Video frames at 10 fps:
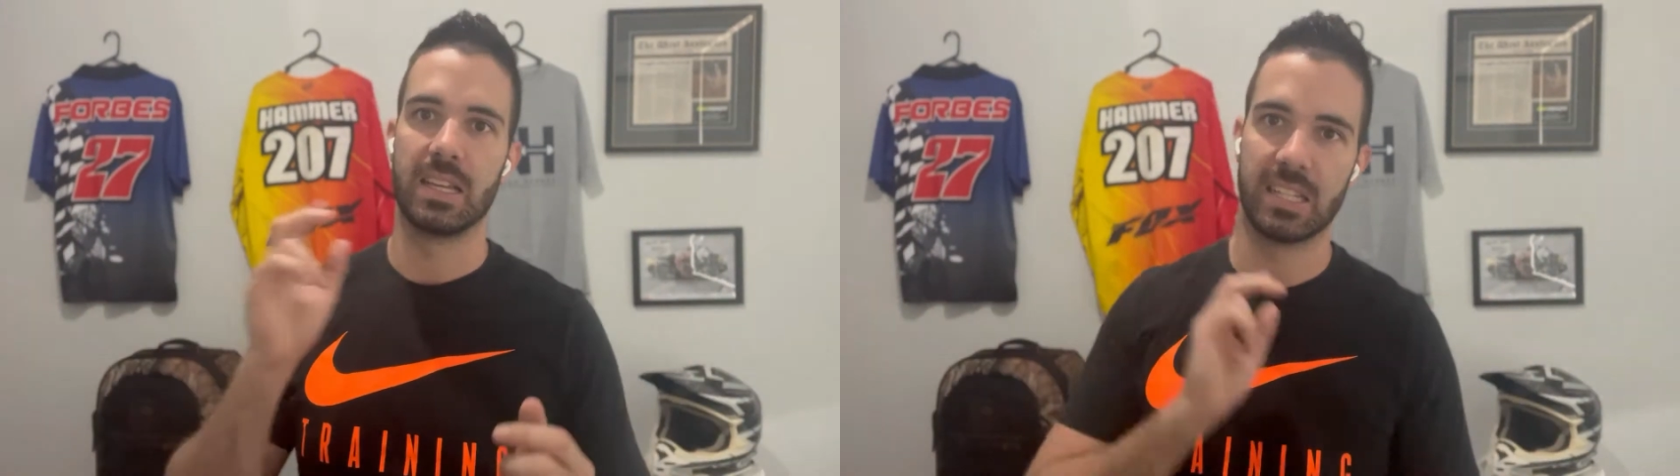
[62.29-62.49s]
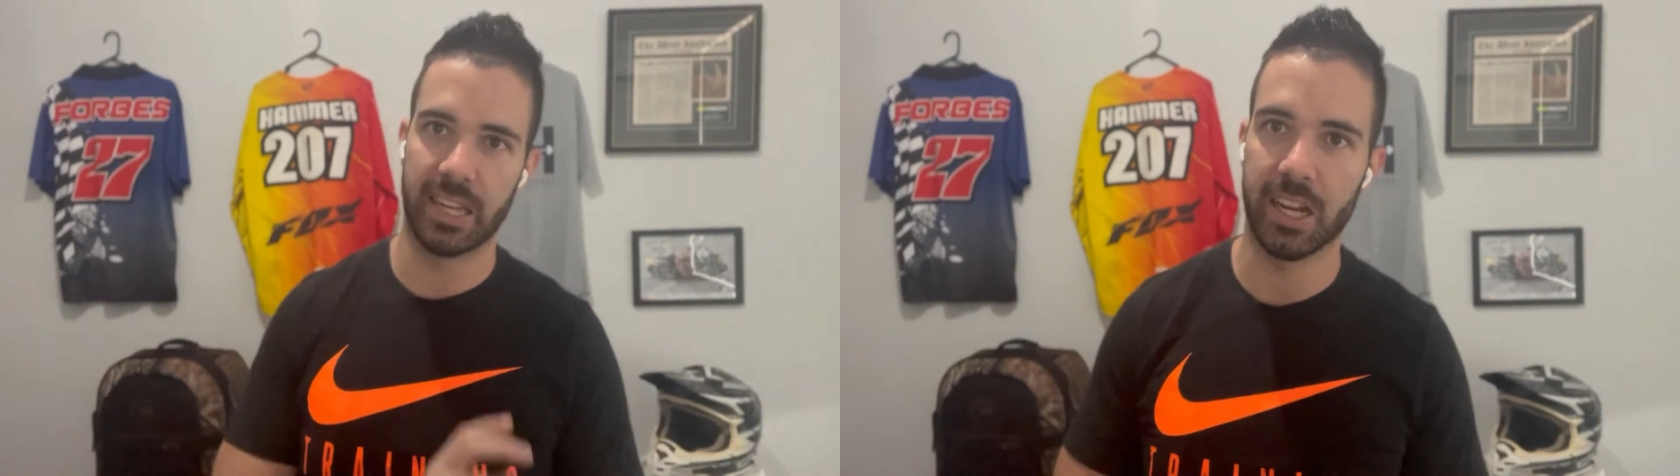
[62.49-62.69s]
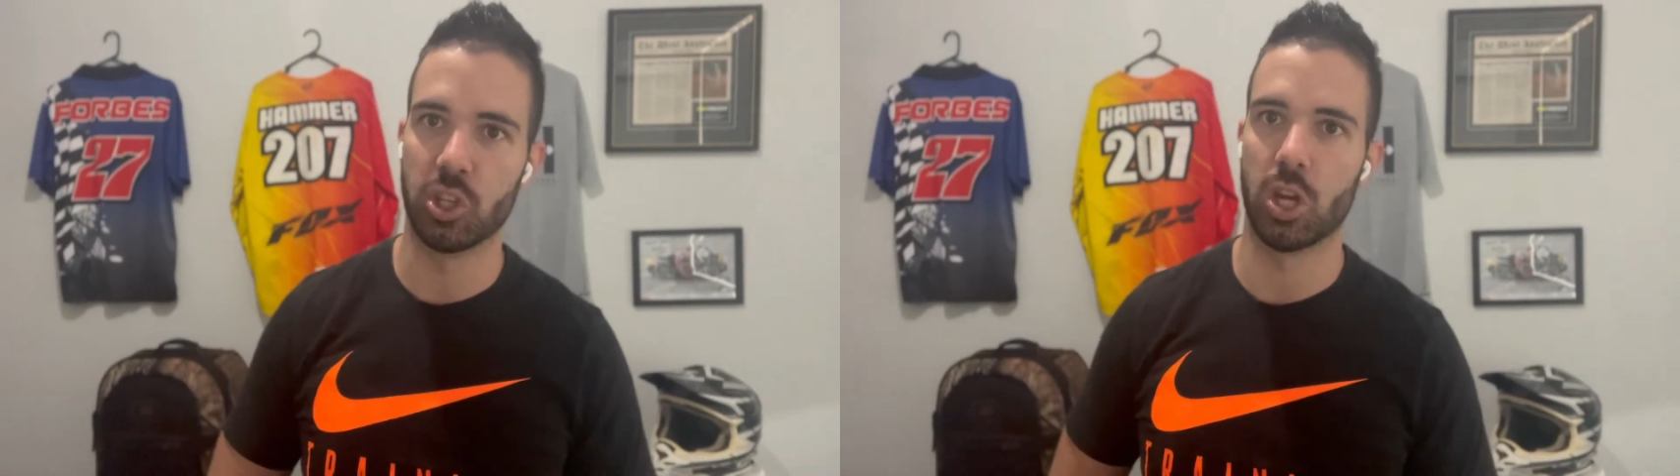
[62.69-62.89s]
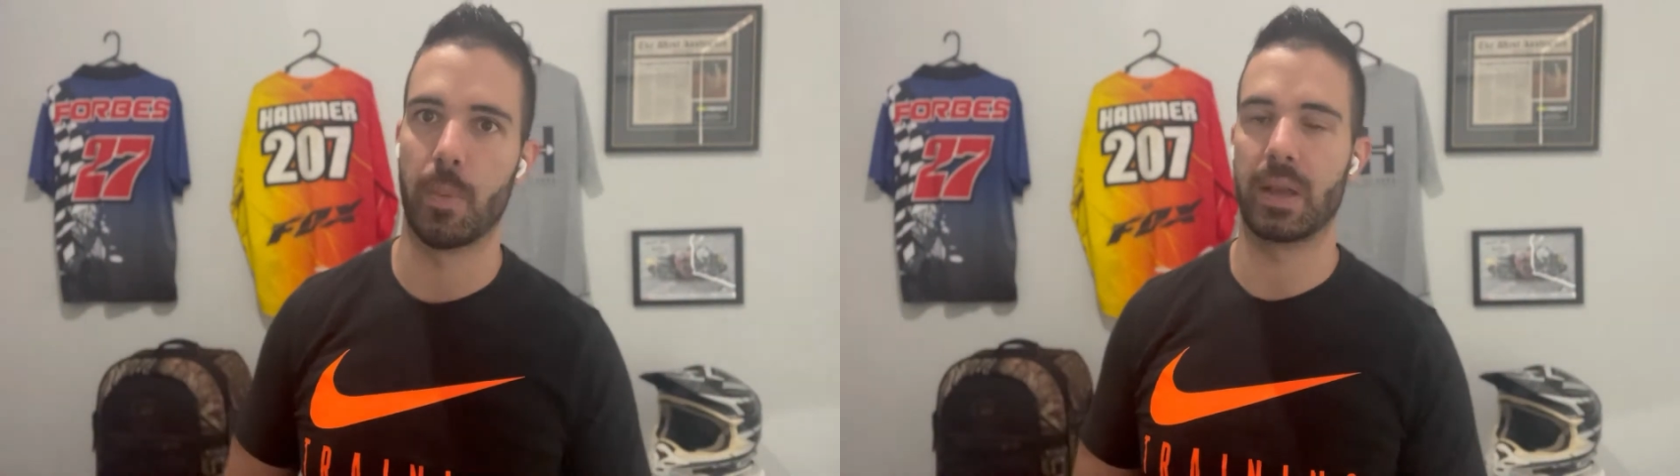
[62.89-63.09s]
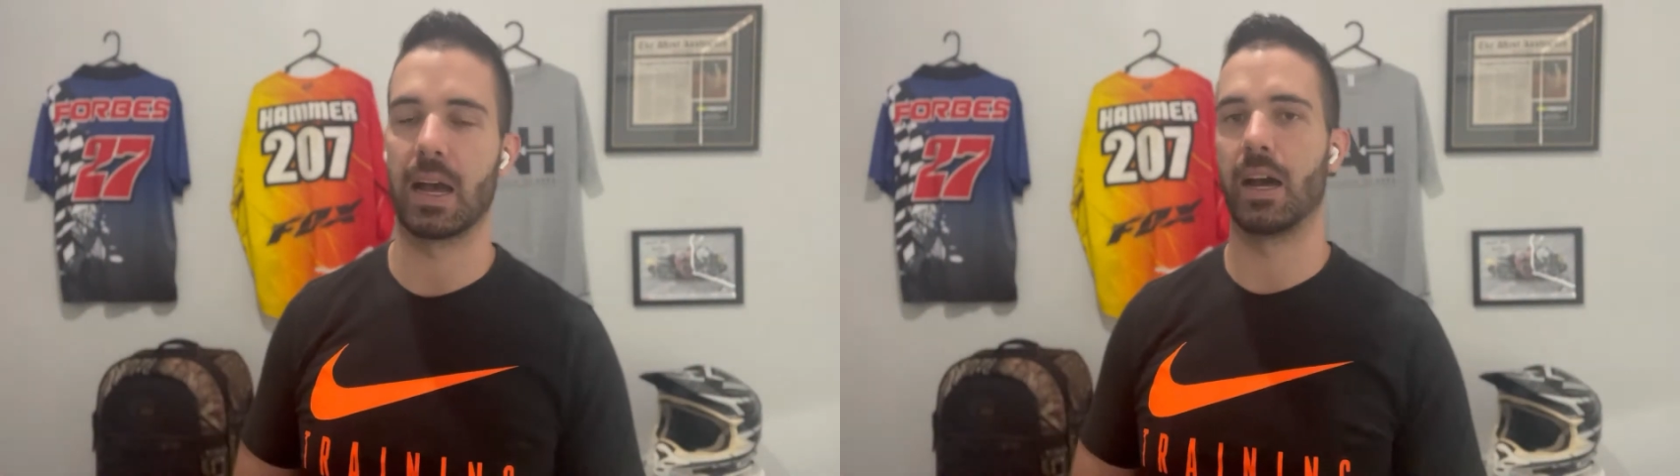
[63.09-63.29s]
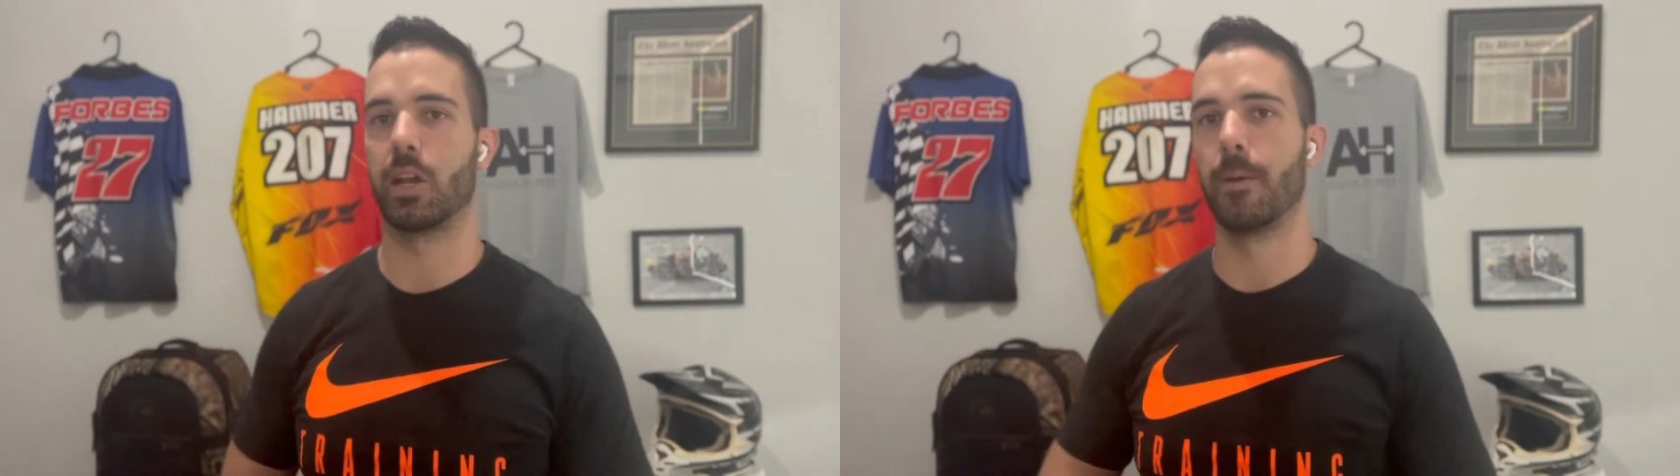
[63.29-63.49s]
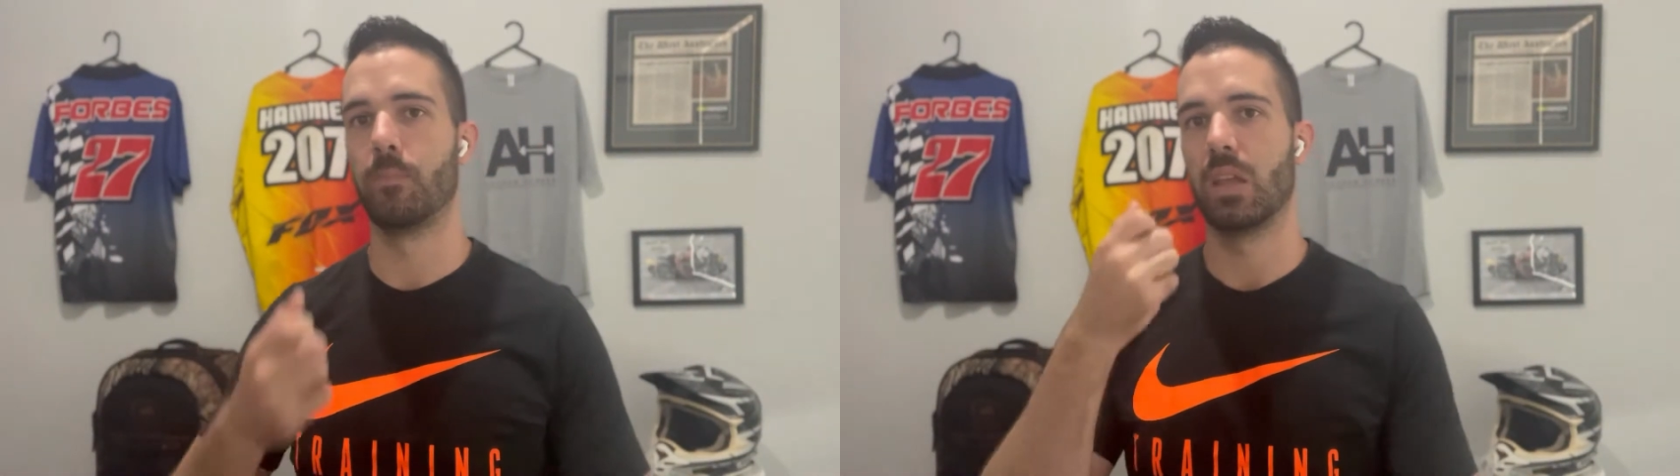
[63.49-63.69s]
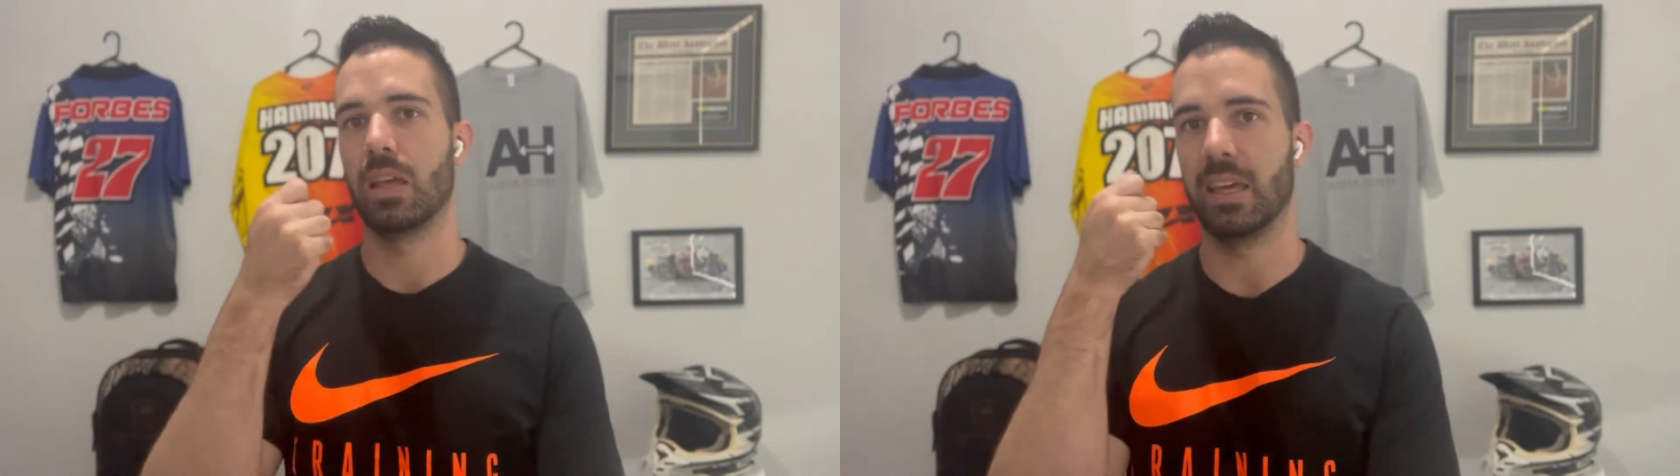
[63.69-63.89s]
Second type of cardio